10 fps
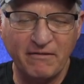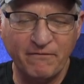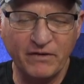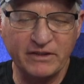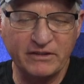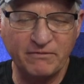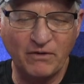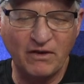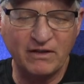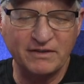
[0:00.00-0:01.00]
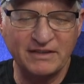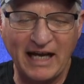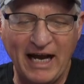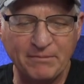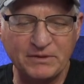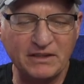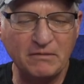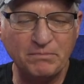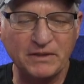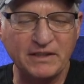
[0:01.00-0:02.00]
first of all to absolutely
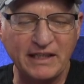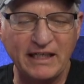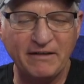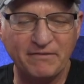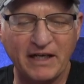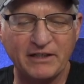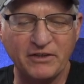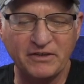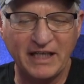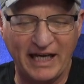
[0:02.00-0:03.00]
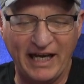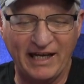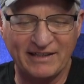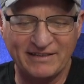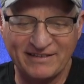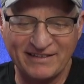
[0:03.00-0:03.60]
believe that you can.